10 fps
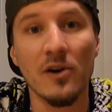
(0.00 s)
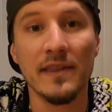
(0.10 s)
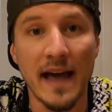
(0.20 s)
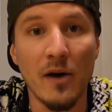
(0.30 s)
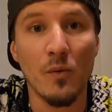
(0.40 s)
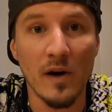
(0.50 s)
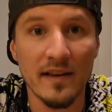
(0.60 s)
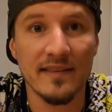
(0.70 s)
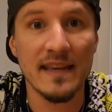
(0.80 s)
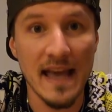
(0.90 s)
and that
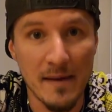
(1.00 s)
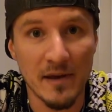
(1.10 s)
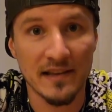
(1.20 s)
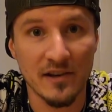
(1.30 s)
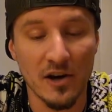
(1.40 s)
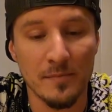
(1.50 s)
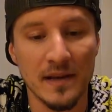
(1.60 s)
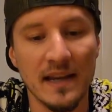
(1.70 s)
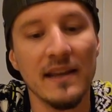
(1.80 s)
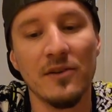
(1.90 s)
was the
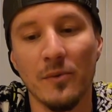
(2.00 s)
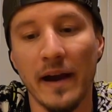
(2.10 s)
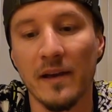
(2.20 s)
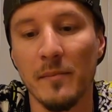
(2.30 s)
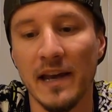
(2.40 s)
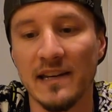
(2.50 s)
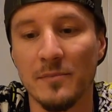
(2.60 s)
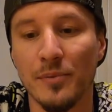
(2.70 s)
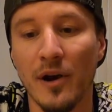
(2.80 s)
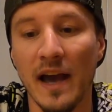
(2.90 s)
MSRP, the
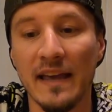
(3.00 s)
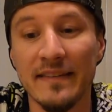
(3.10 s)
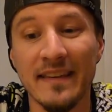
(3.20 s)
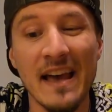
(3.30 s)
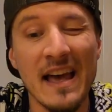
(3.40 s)
recommended price.